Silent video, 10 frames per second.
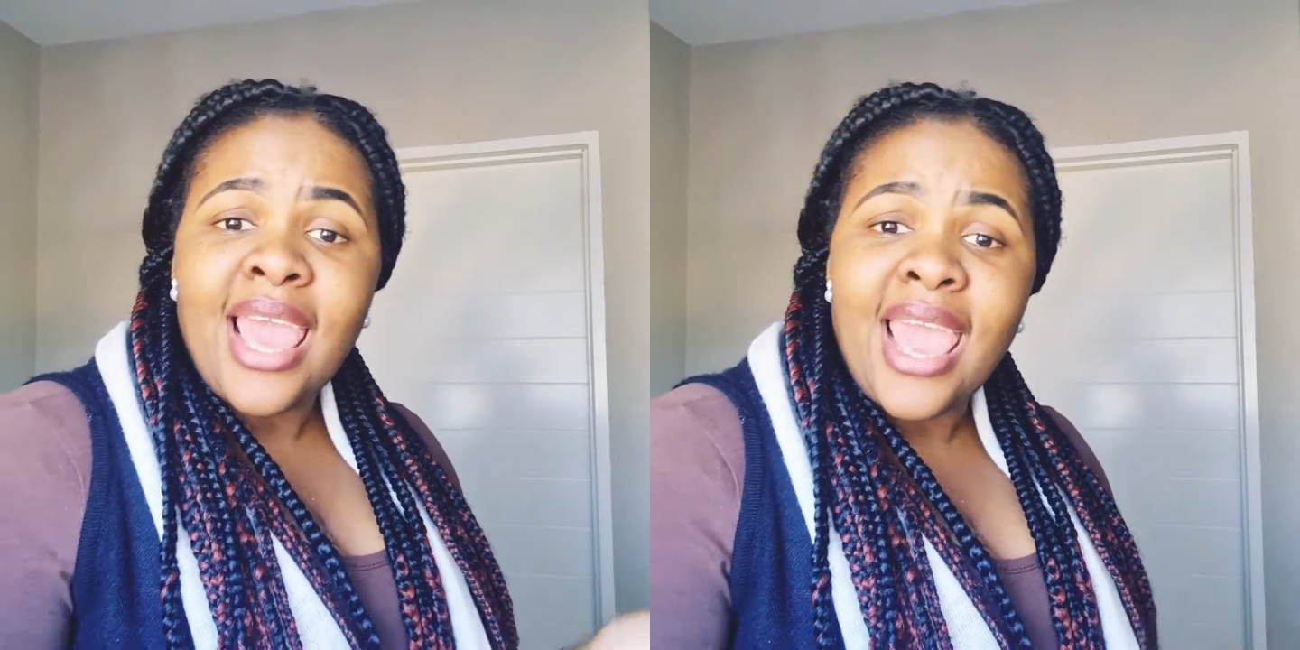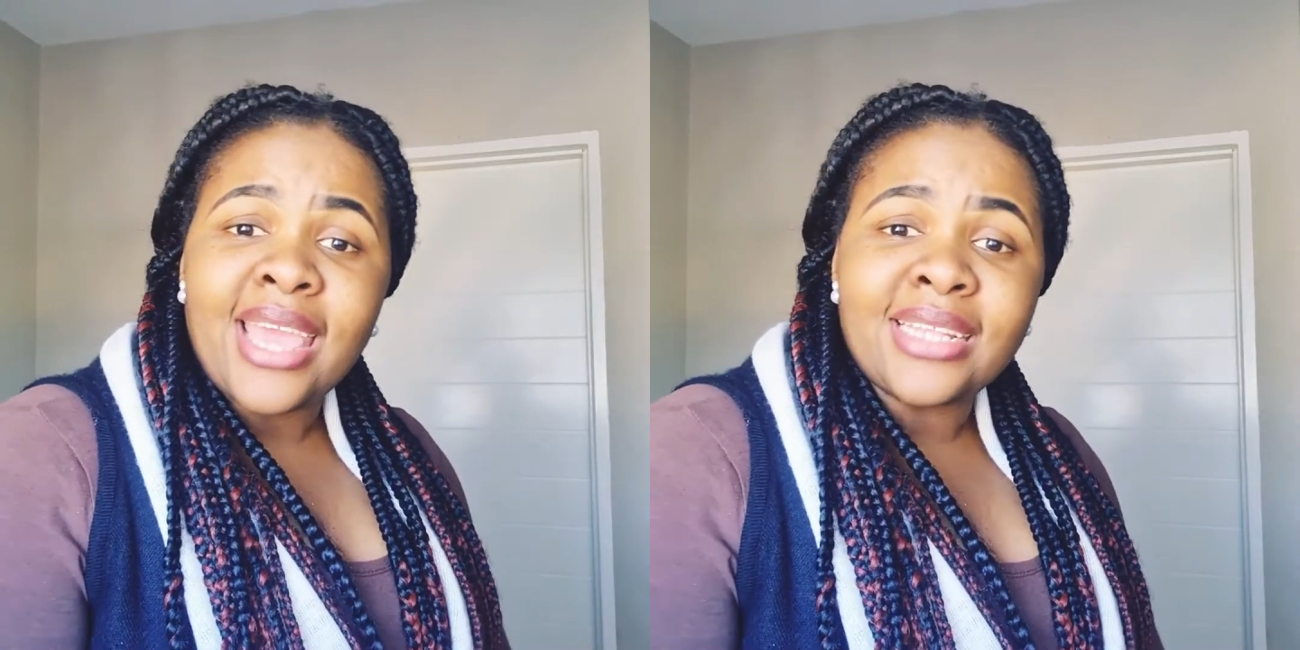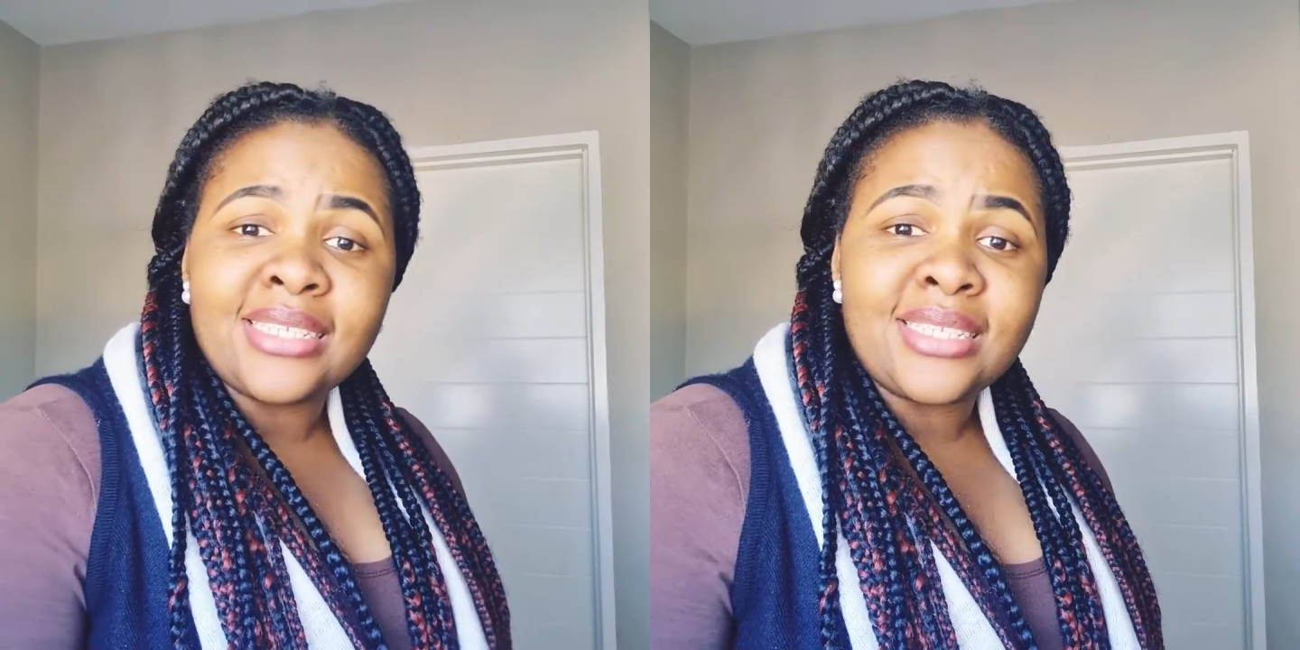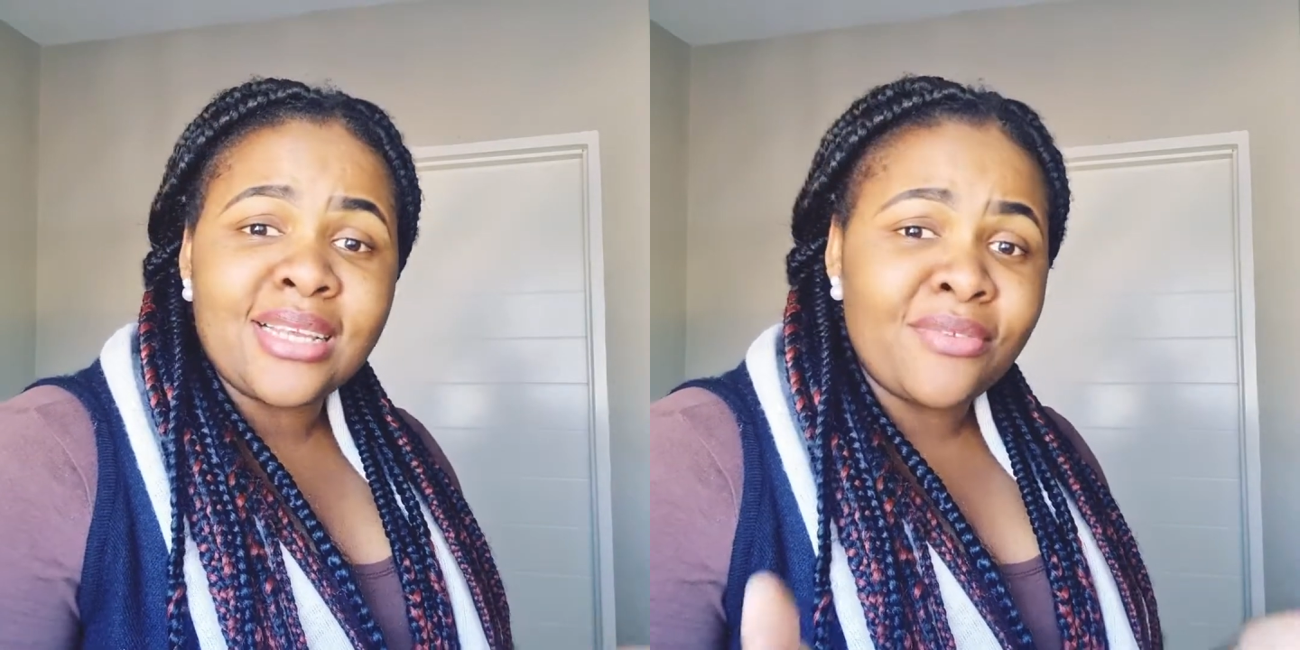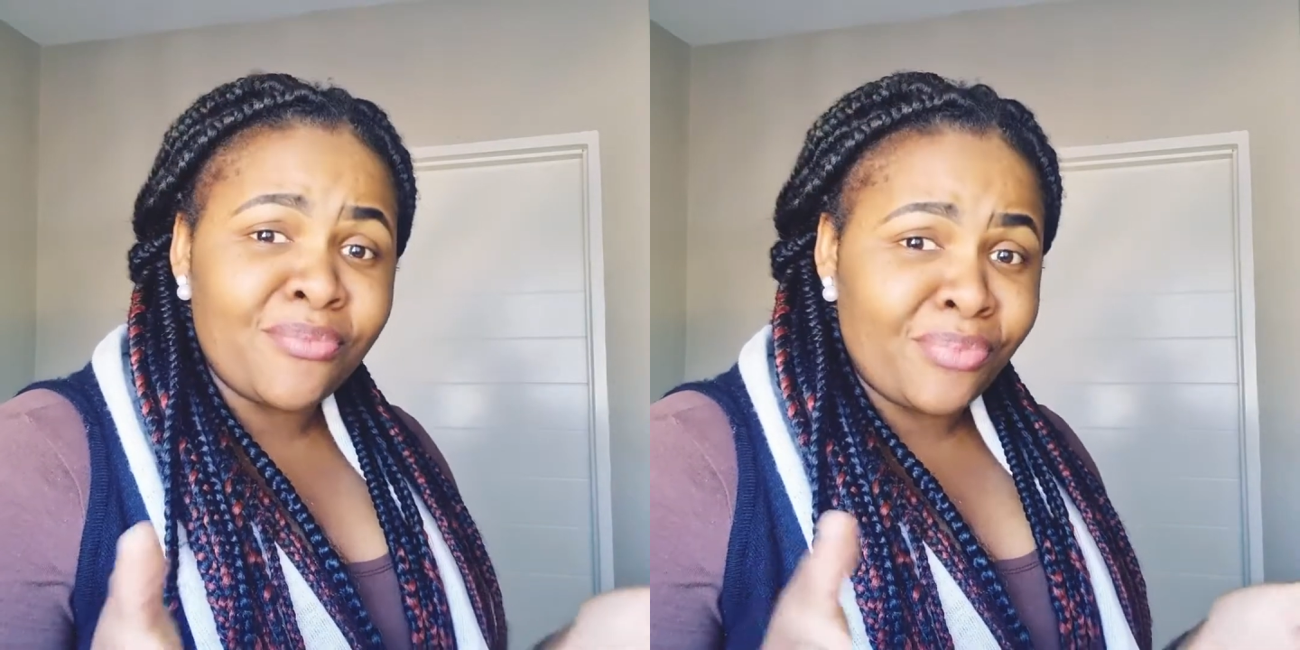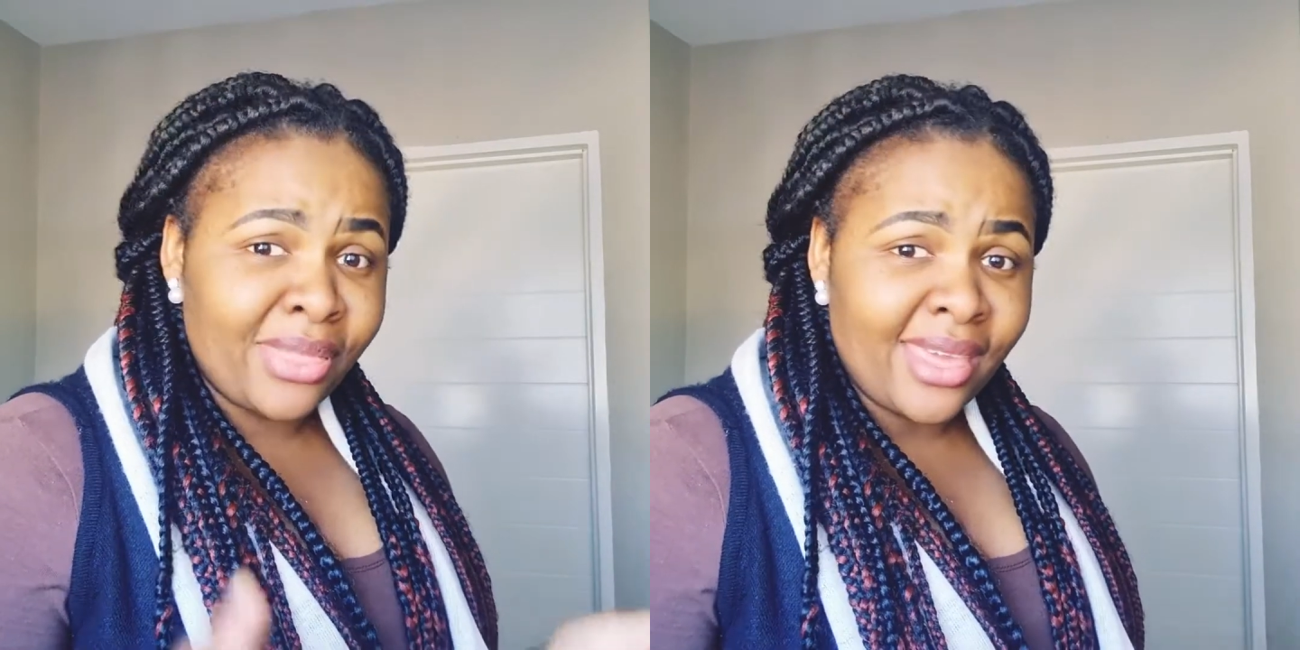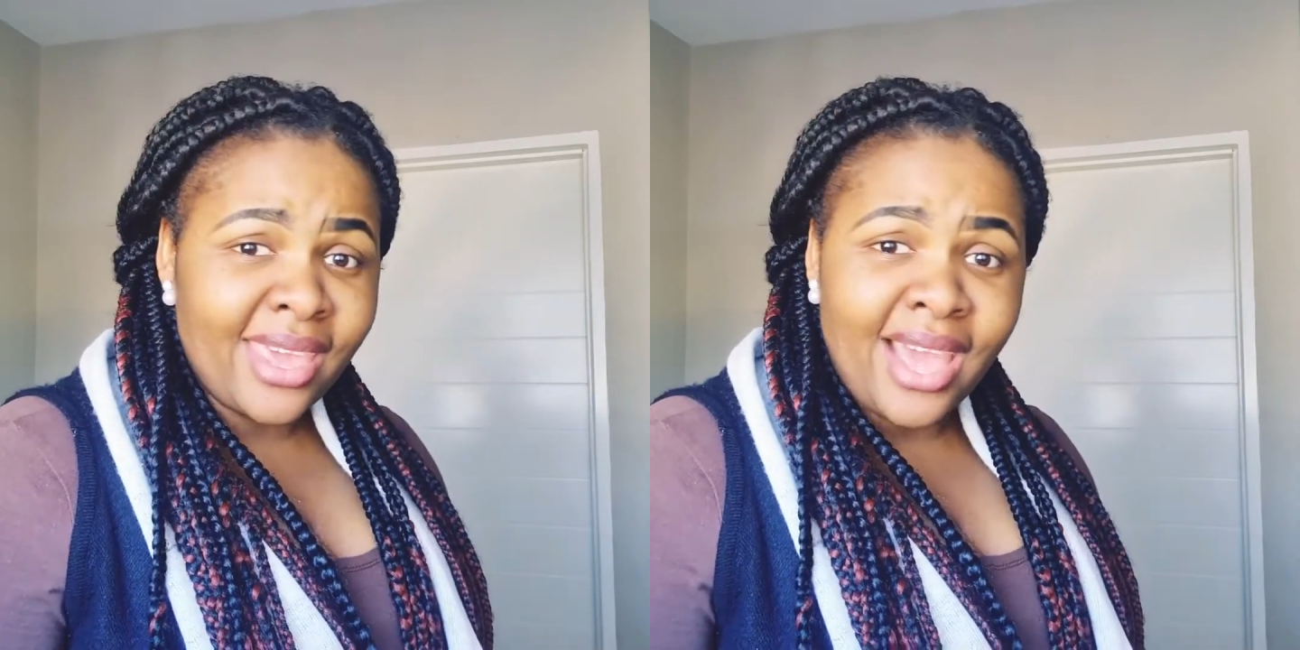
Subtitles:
And there